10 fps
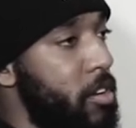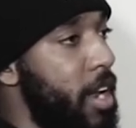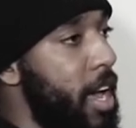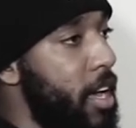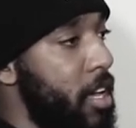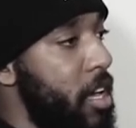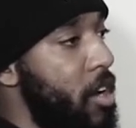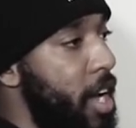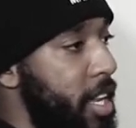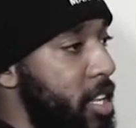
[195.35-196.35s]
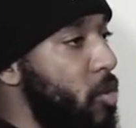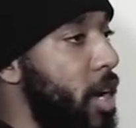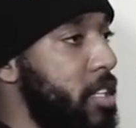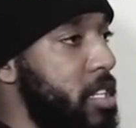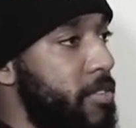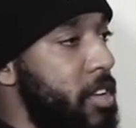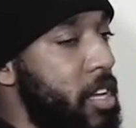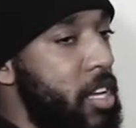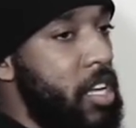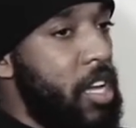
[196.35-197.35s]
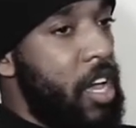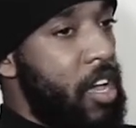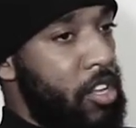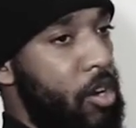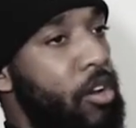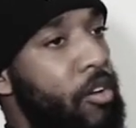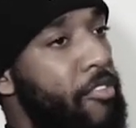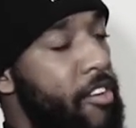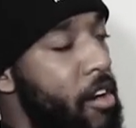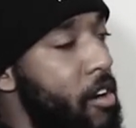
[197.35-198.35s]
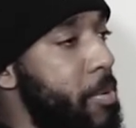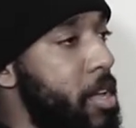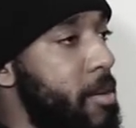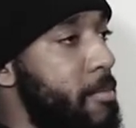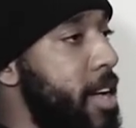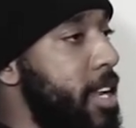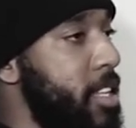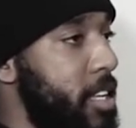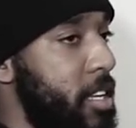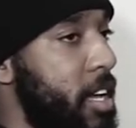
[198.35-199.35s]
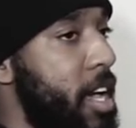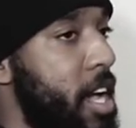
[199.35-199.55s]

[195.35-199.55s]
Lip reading: So like Illegal Activity, YOLO Therapy, Melody.